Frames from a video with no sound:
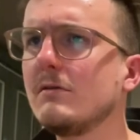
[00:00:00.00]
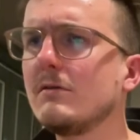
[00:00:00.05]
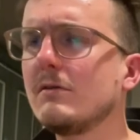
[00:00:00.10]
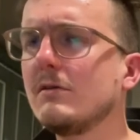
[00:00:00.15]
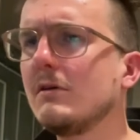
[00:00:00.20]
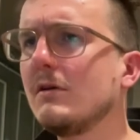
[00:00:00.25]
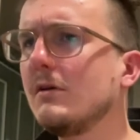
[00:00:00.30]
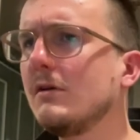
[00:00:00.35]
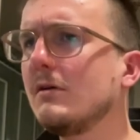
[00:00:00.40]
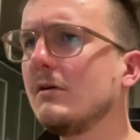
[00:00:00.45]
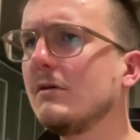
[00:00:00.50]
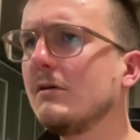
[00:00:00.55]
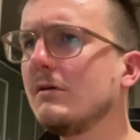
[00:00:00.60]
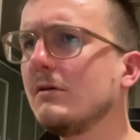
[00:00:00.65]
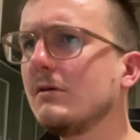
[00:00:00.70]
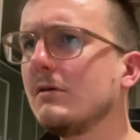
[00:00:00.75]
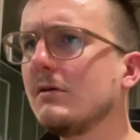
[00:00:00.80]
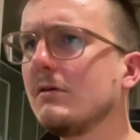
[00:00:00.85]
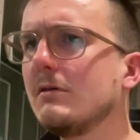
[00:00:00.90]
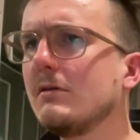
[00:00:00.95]

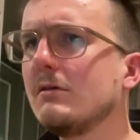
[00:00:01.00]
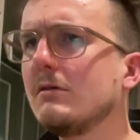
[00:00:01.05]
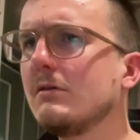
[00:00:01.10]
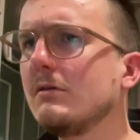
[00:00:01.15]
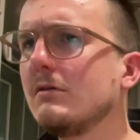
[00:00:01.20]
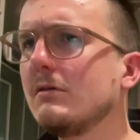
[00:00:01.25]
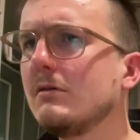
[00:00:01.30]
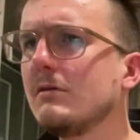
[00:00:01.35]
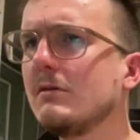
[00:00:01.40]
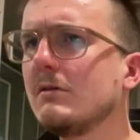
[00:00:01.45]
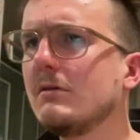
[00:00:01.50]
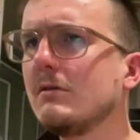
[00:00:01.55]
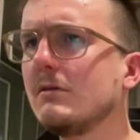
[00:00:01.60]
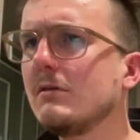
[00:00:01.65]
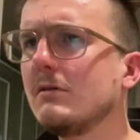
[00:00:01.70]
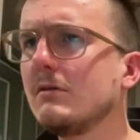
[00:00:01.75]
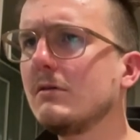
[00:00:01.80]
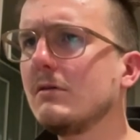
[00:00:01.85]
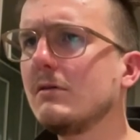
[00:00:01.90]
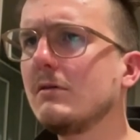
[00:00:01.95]

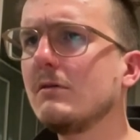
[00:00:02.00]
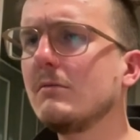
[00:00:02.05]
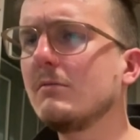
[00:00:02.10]
yeah.